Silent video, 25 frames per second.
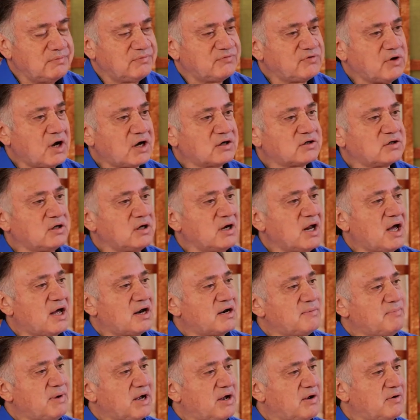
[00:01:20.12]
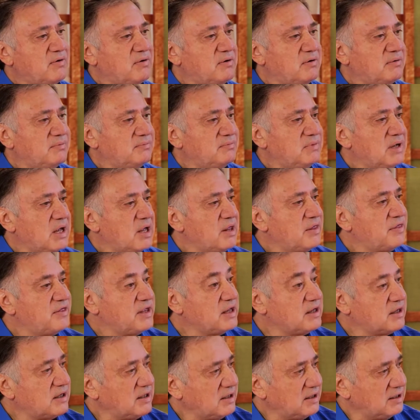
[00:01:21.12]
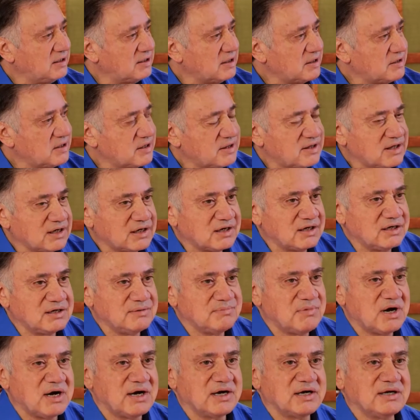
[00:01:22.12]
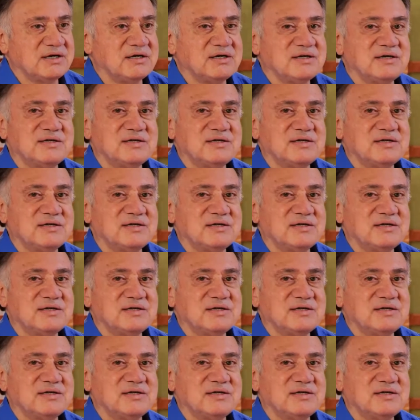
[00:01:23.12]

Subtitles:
talked a lot about thinking and the thinking mind.